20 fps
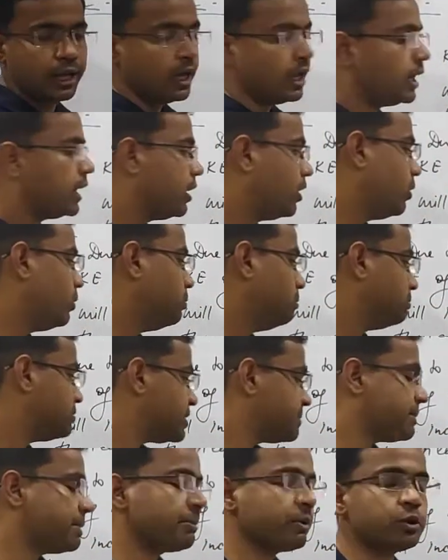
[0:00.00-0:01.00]
Now
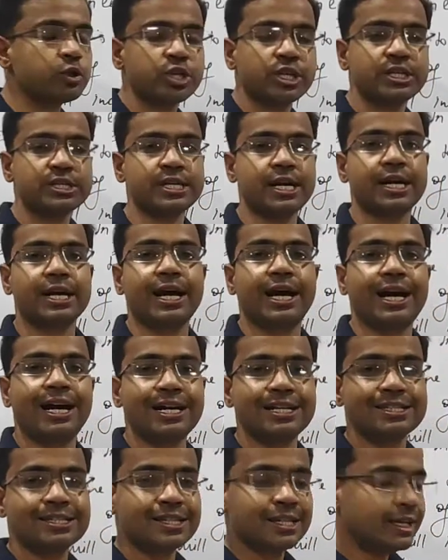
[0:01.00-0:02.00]
sometimes questions are
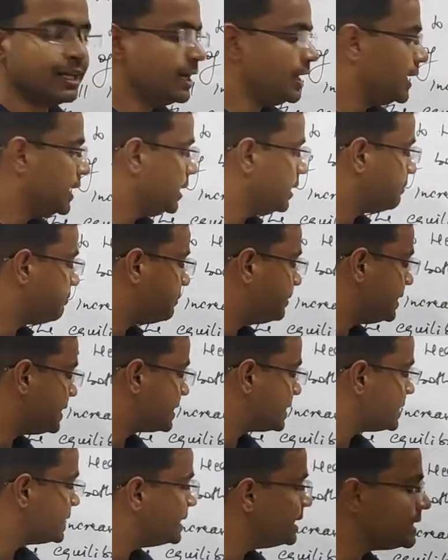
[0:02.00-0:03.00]
asked, if
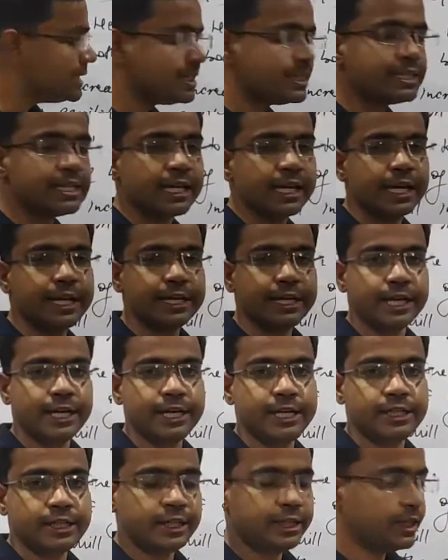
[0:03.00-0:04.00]
this sheet is getting
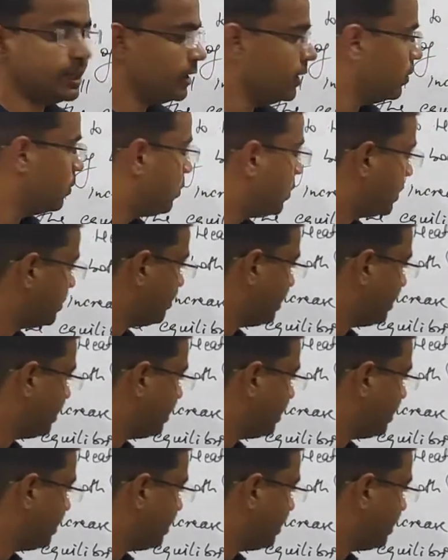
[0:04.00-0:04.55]
heated, what will